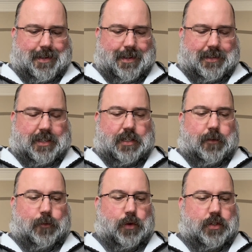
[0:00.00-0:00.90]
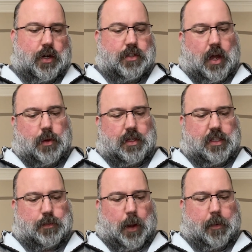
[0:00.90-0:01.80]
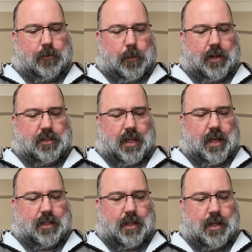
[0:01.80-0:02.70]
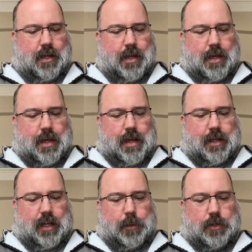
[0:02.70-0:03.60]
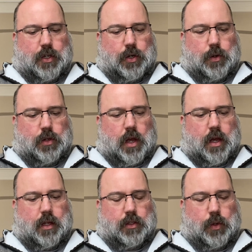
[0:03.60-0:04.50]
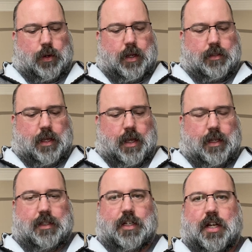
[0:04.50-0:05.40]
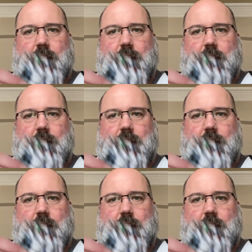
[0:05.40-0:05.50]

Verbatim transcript: 64 stars. Oh, this is probably for my set. Gleyber uh, Torres and DJ